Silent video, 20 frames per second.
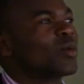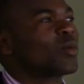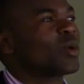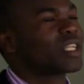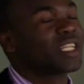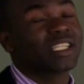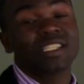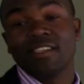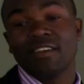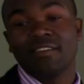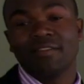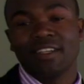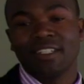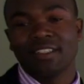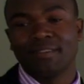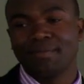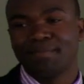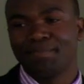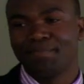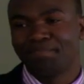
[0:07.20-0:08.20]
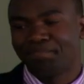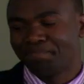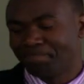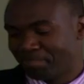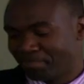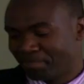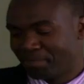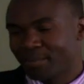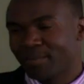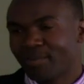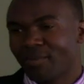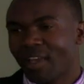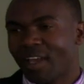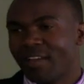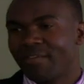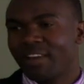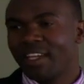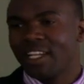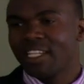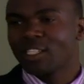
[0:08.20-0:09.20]
Question 7.
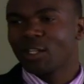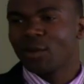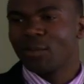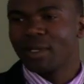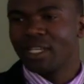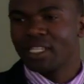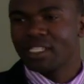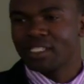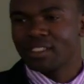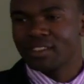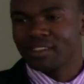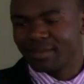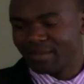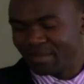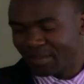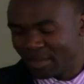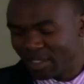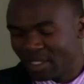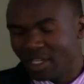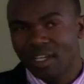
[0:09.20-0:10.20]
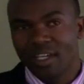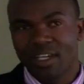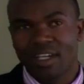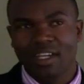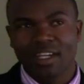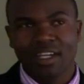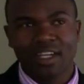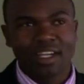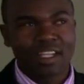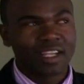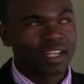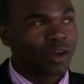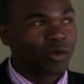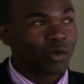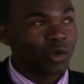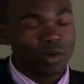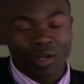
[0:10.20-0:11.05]
Financial maths. Now